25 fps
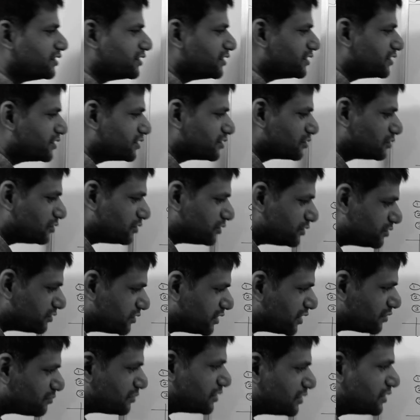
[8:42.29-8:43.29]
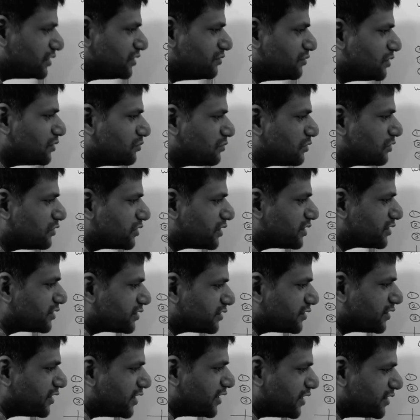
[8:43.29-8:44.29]
it is going to happen even more at
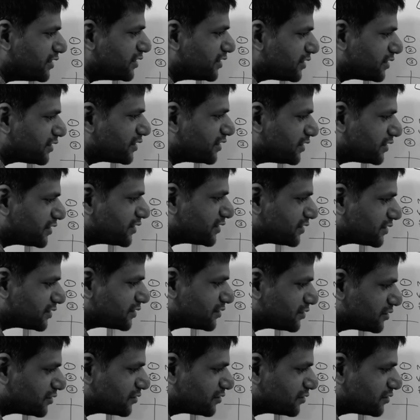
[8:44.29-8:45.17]
higher rate as such.